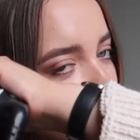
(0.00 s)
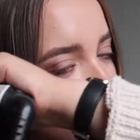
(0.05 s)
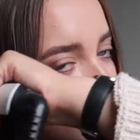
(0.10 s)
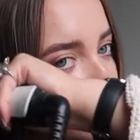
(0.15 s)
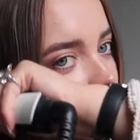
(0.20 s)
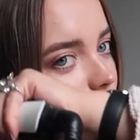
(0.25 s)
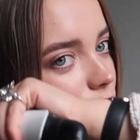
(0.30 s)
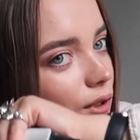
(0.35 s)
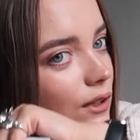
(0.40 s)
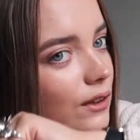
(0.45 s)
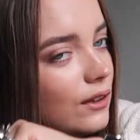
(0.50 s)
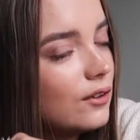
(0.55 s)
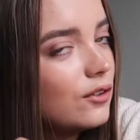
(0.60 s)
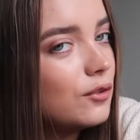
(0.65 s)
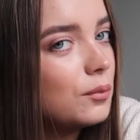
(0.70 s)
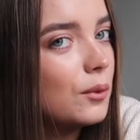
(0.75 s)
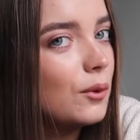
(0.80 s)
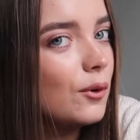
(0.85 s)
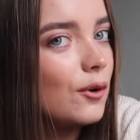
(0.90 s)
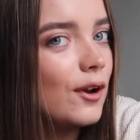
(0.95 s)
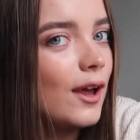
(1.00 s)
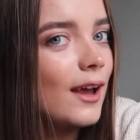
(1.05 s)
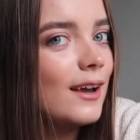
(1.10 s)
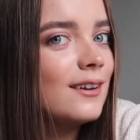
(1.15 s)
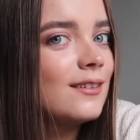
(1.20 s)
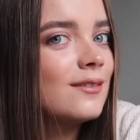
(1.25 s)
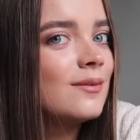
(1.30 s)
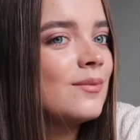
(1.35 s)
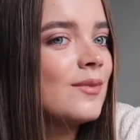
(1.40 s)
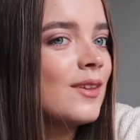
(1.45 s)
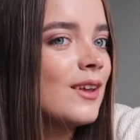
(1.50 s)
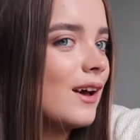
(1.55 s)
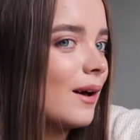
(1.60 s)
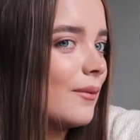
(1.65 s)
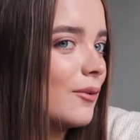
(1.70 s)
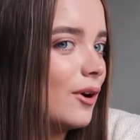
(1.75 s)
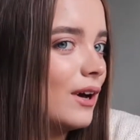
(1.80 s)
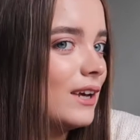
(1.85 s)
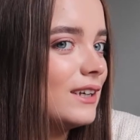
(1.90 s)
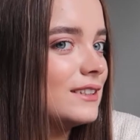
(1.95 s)
what I'm doing this morning.
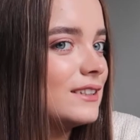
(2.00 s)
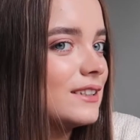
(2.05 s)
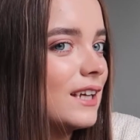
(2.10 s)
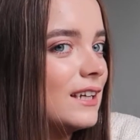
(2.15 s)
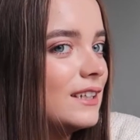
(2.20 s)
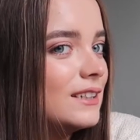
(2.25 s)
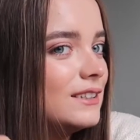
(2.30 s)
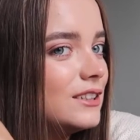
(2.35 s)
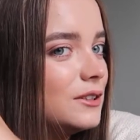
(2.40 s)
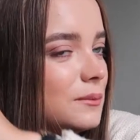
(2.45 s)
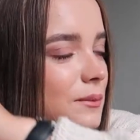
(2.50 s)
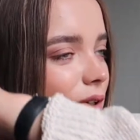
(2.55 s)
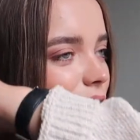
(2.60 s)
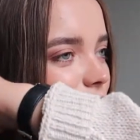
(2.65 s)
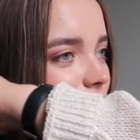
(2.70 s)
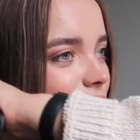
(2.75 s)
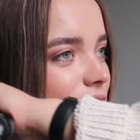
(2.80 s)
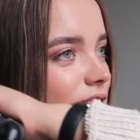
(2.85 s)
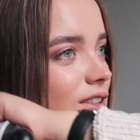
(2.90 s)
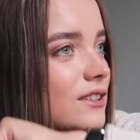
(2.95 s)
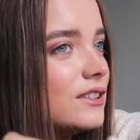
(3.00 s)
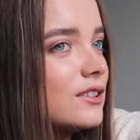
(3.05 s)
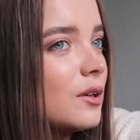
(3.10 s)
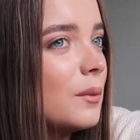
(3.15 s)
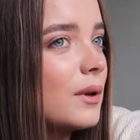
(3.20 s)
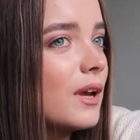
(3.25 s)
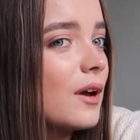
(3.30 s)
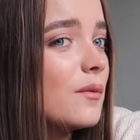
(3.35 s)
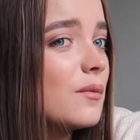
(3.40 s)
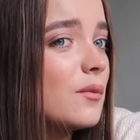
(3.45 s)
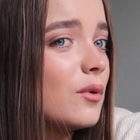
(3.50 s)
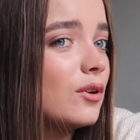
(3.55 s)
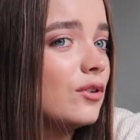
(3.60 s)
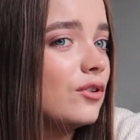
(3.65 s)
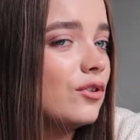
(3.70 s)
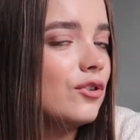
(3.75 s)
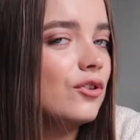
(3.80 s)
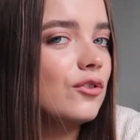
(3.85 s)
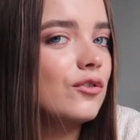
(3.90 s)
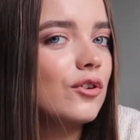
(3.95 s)
I'm quite excited, to be honest. It's something I've been
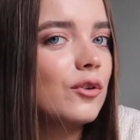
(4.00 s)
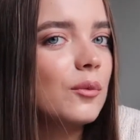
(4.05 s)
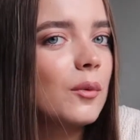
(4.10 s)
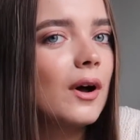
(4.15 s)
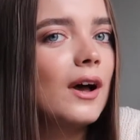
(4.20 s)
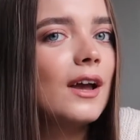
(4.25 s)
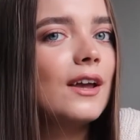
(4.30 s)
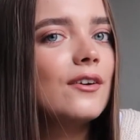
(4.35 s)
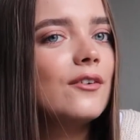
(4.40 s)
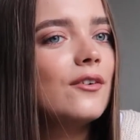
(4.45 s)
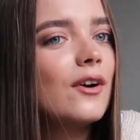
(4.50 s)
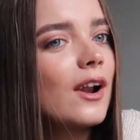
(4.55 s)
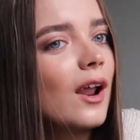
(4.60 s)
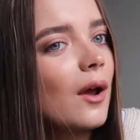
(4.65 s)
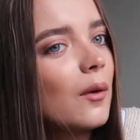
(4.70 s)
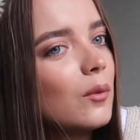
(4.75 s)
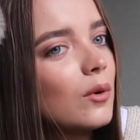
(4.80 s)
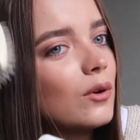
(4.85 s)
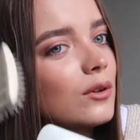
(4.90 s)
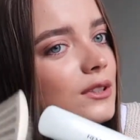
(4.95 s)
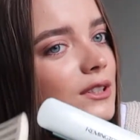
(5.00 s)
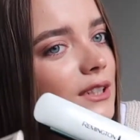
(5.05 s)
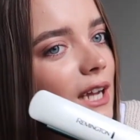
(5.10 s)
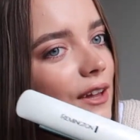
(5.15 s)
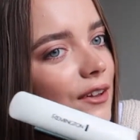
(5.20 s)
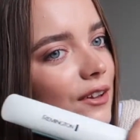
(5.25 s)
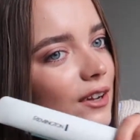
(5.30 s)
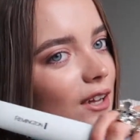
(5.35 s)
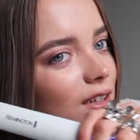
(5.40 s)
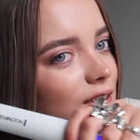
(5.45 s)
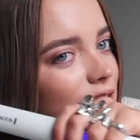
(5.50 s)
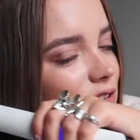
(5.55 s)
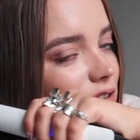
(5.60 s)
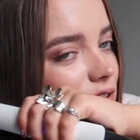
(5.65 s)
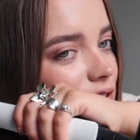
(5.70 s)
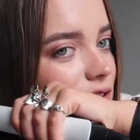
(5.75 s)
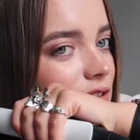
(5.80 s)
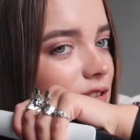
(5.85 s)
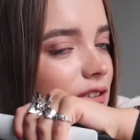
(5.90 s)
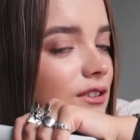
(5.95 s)
wanting to do for a while, and I watched Helen
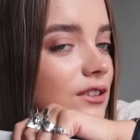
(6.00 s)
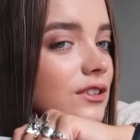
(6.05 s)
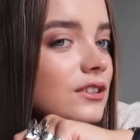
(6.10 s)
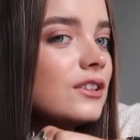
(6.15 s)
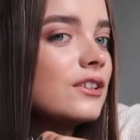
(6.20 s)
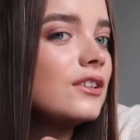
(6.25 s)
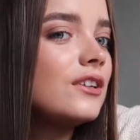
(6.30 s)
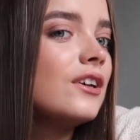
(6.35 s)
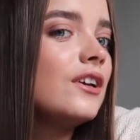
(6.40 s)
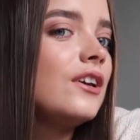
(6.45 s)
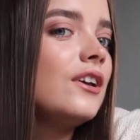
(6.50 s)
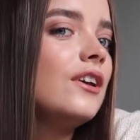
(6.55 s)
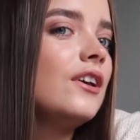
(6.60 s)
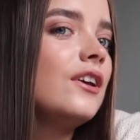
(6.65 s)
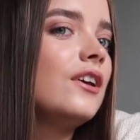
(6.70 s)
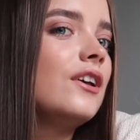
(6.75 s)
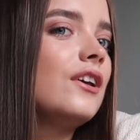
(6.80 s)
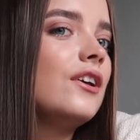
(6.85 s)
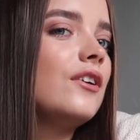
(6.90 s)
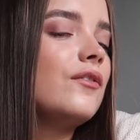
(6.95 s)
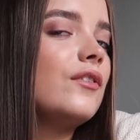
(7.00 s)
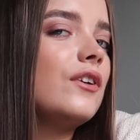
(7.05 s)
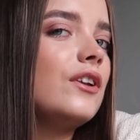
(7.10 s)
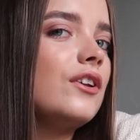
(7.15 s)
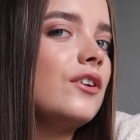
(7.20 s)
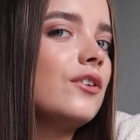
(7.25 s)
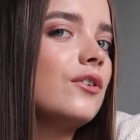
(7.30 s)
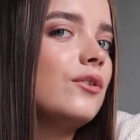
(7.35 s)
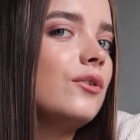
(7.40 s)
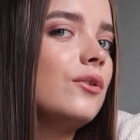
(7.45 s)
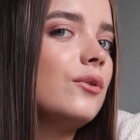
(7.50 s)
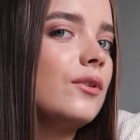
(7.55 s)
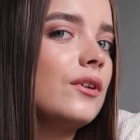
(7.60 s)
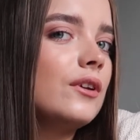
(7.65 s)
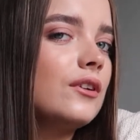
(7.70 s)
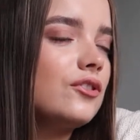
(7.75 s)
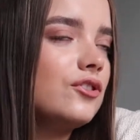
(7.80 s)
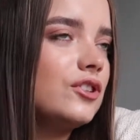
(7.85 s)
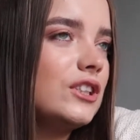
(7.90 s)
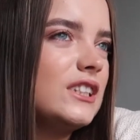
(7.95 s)
Anderson's video
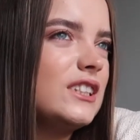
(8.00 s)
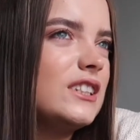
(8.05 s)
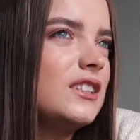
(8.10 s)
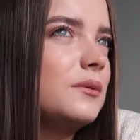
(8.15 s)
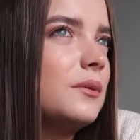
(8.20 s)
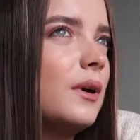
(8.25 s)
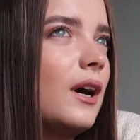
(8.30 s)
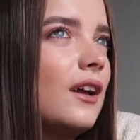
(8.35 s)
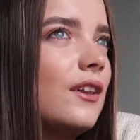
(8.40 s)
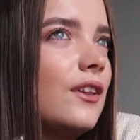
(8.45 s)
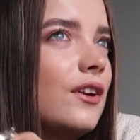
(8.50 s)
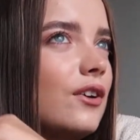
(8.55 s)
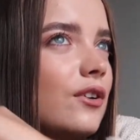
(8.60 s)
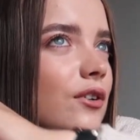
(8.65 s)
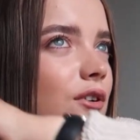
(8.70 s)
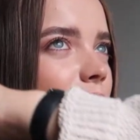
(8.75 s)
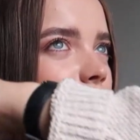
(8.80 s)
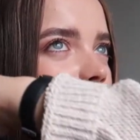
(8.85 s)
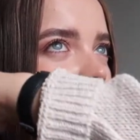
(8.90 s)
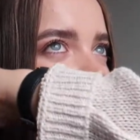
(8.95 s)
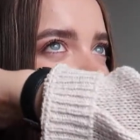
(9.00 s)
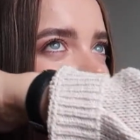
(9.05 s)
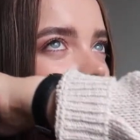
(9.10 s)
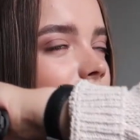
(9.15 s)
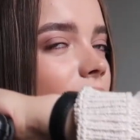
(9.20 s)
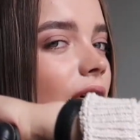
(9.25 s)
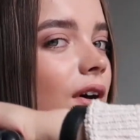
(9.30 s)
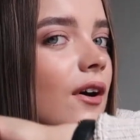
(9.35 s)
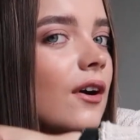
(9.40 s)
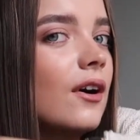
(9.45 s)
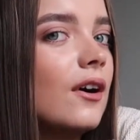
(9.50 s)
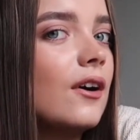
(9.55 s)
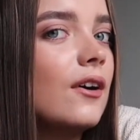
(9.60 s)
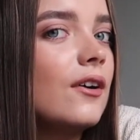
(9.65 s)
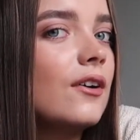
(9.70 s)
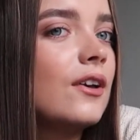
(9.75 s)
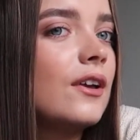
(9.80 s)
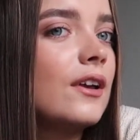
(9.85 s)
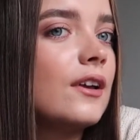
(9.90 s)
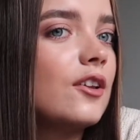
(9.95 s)
that she did a while ago about
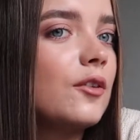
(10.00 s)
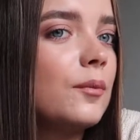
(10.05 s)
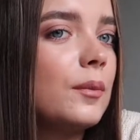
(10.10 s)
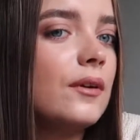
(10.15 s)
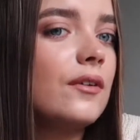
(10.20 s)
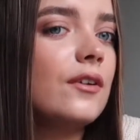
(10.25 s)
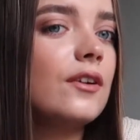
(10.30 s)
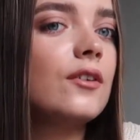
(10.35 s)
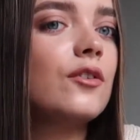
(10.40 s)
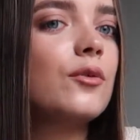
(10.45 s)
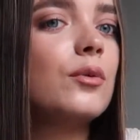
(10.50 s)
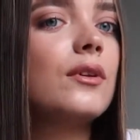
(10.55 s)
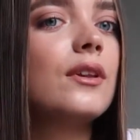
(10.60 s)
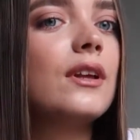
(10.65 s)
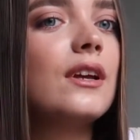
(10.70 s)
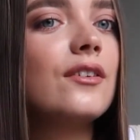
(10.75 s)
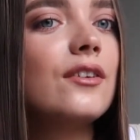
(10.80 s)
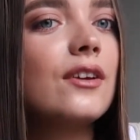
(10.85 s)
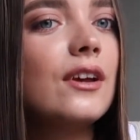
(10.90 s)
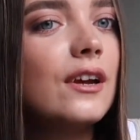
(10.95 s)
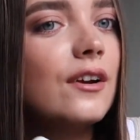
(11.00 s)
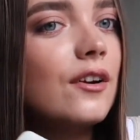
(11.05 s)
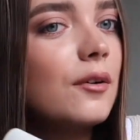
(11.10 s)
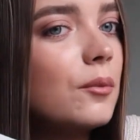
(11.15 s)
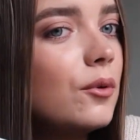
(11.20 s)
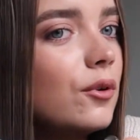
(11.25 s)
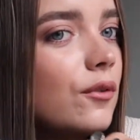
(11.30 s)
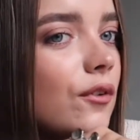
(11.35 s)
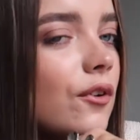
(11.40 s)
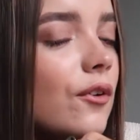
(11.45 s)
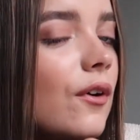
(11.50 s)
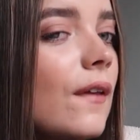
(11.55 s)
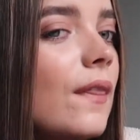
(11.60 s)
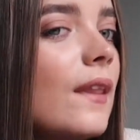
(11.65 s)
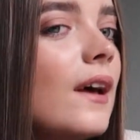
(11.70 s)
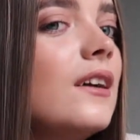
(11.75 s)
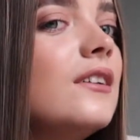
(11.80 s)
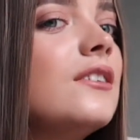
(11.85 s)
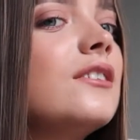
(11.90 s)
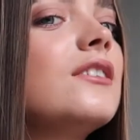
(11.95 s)
her experience with laser hair removal, and
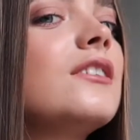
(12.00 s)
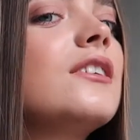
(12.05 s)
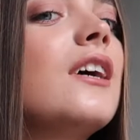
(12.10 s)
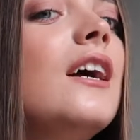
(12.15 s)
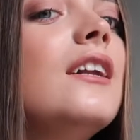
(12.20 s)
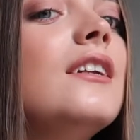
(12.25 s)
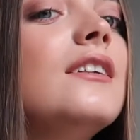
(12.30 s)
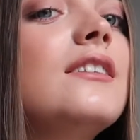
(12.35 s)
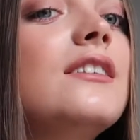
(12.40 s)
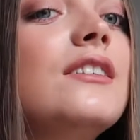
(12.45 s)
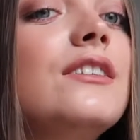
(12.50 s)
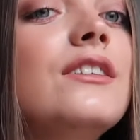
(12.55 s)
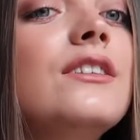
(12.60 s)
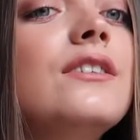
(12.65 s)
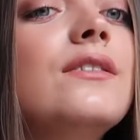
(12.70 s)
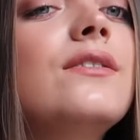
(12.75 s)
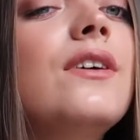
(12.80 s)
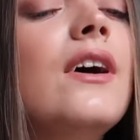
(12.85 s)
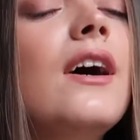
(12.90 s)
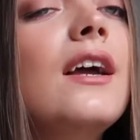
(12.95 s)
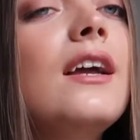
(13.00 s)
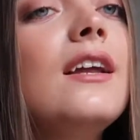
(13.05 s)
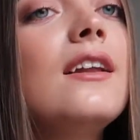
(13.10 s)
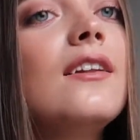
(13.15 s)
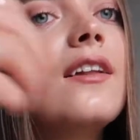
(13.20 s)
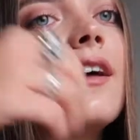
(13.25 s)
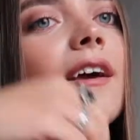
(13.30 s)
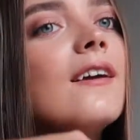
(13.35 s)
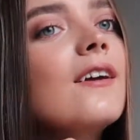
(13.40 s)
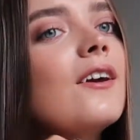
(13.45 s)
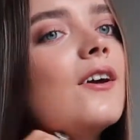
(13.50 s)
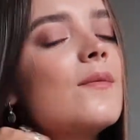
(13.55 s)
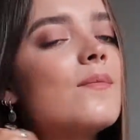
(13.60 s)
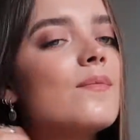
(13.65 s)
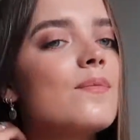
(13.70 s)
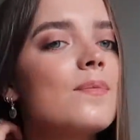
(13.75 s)
that just kind of solidified, like,